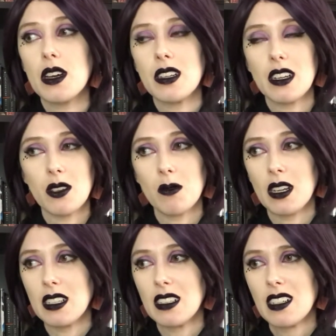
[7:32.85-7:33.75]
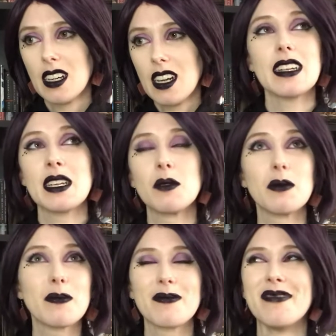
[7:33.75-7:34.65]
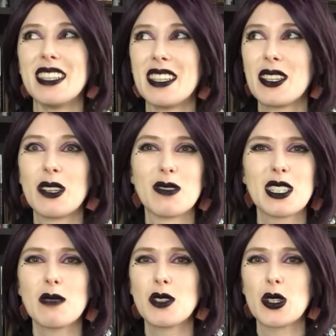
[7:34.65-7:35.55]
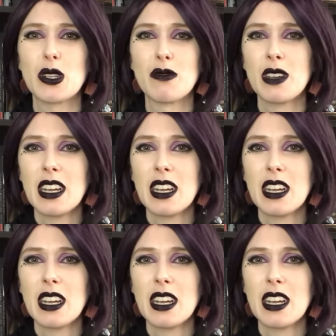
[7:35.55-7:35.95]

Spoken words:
Another one, there was some sort of